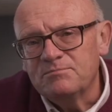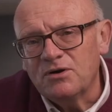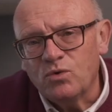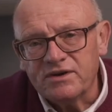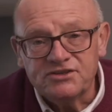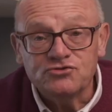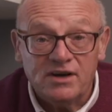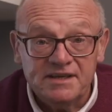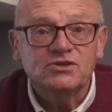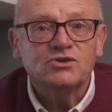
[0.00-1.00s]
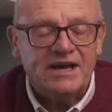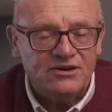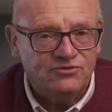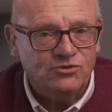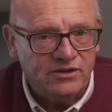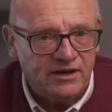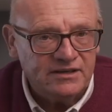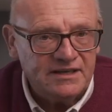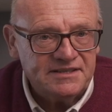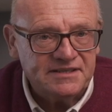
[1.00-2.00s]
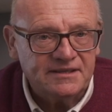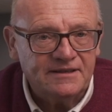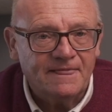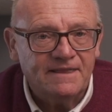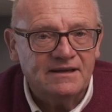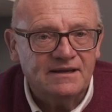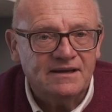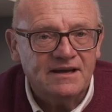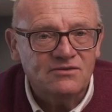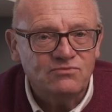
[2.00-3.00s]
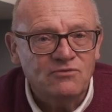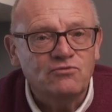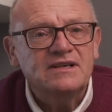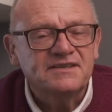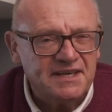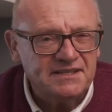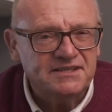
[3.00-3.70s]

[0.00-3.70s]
But what I try to look out for, though, is uh, a, a real sense